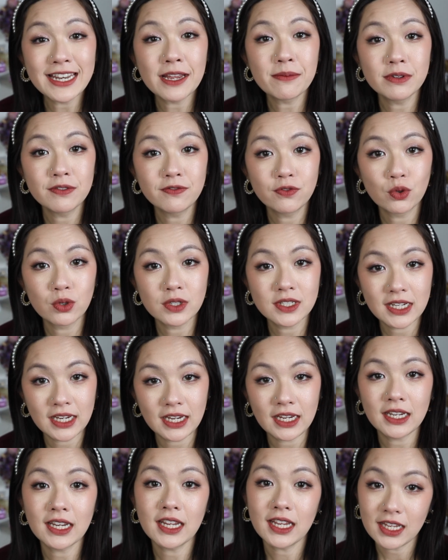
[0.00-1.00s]
number
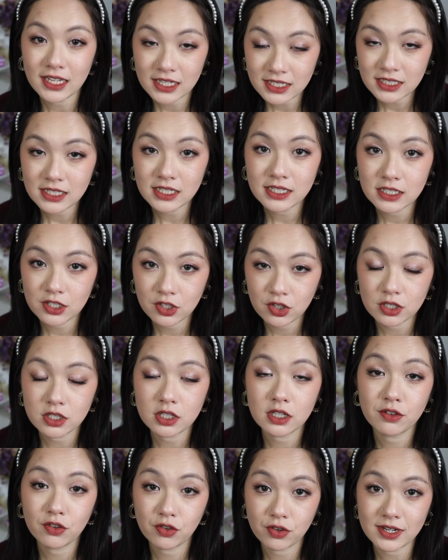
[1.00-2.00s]
14 is the
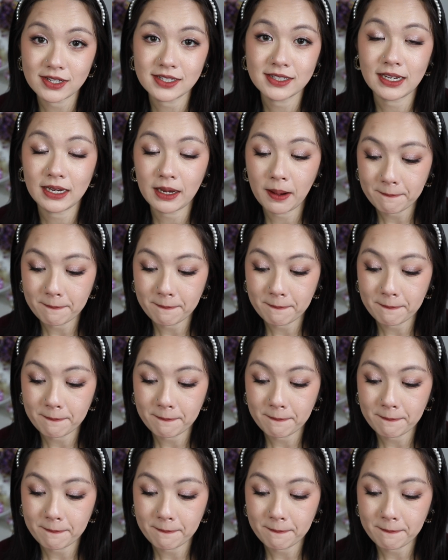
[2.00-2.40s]
Secretive Kristin